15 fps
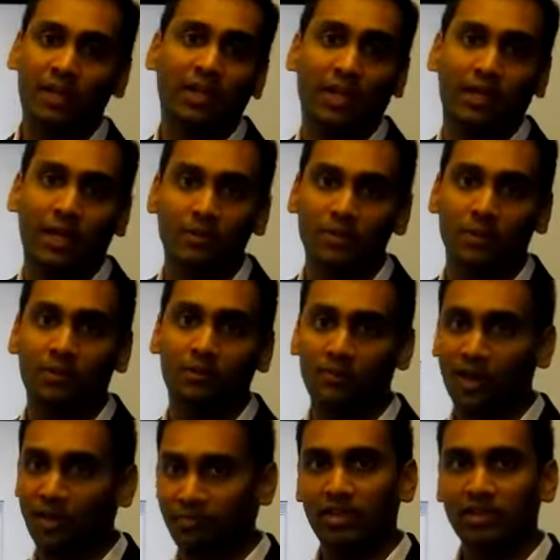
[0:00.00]
by a time step of 5
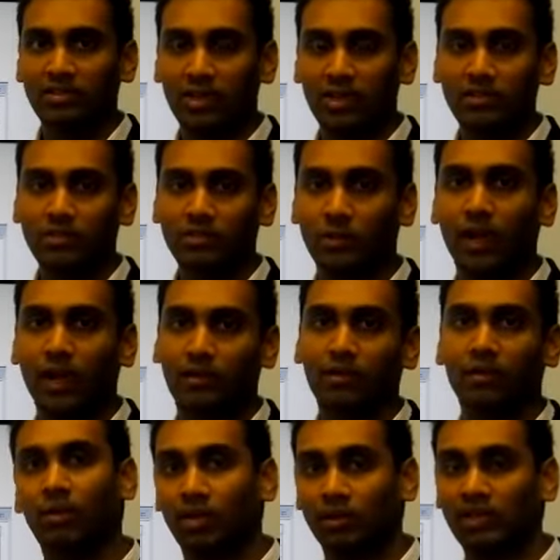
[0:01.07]
milliseconds, you get
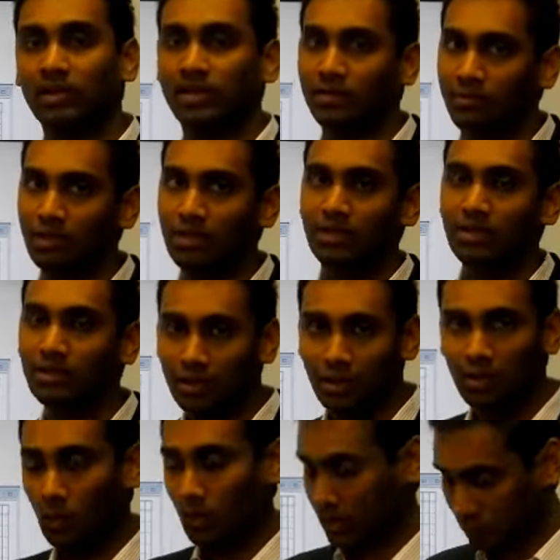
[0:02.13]
13 million, which
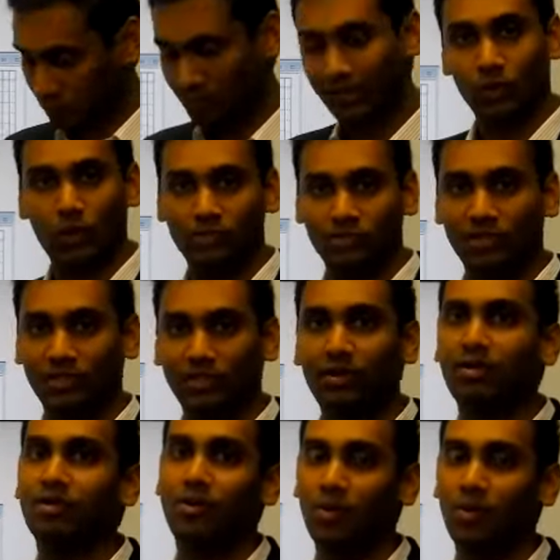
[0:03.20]
was been crossing
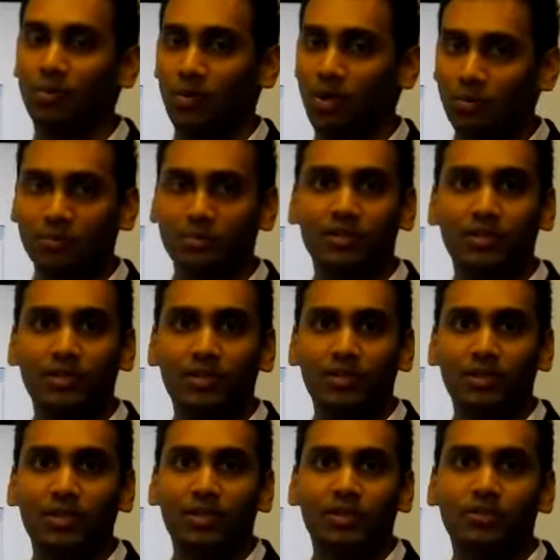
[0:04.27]
all the problems.
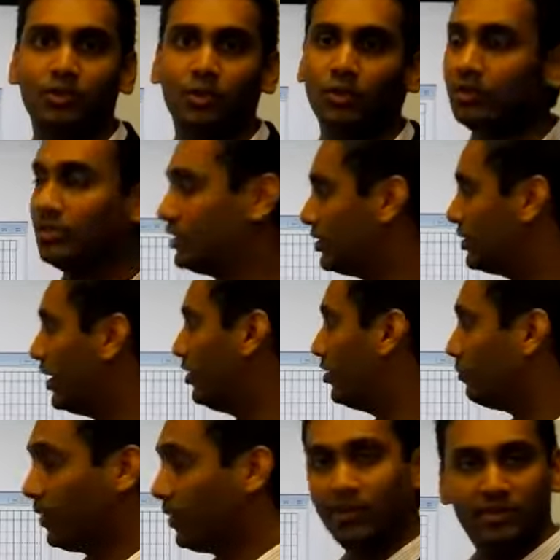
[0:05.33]
So this is the end
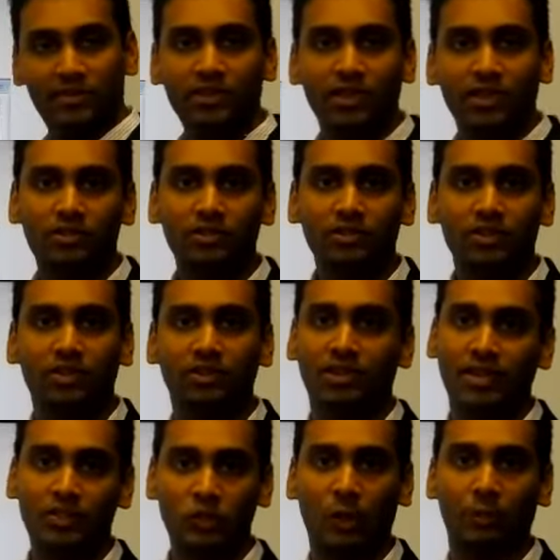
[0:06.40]
of my presentation. The
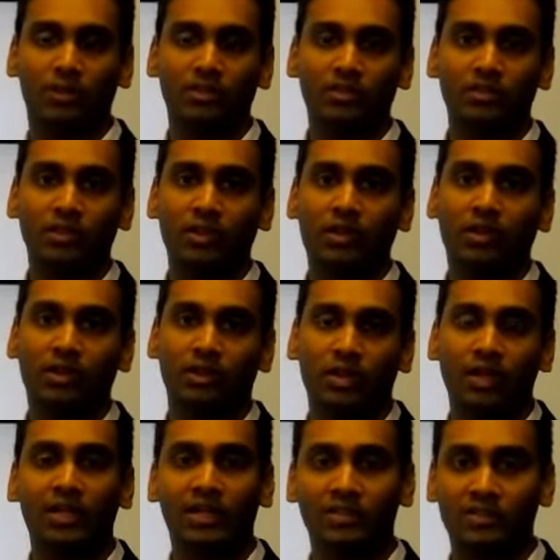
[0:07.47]
next topics,
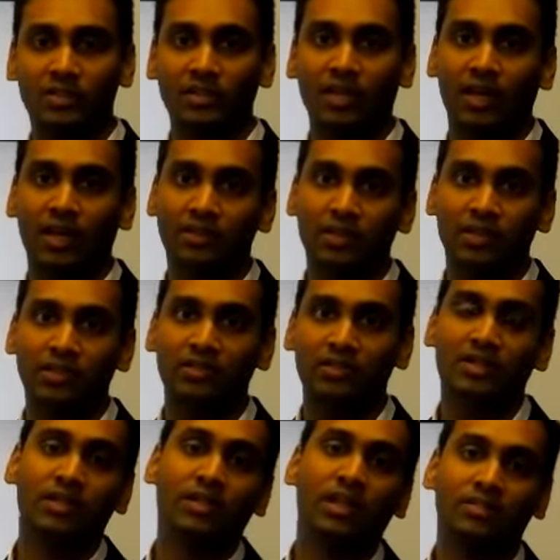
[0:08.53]
HIL testing and the engine
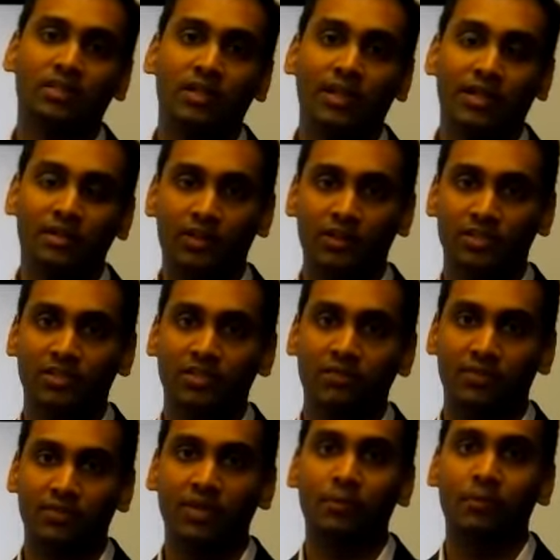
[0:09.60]
test and functional
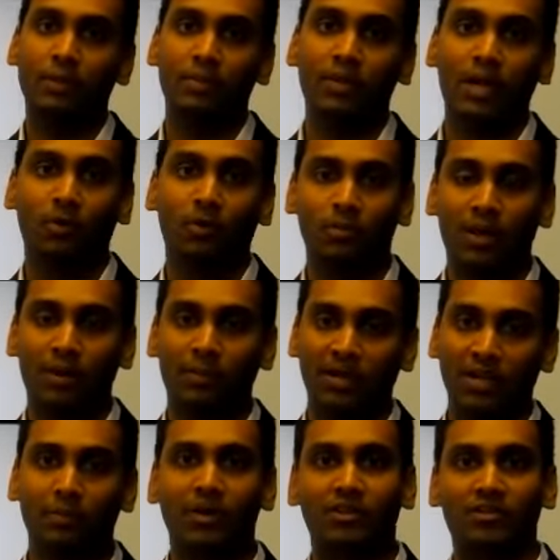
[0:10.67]
safety, will be covered by my
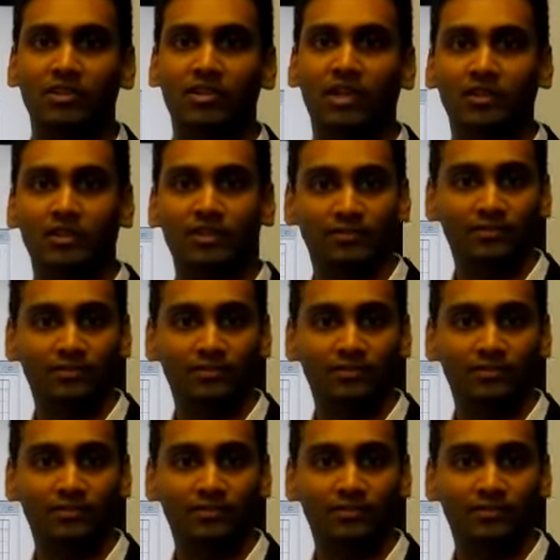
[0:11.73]
teammate Srinath.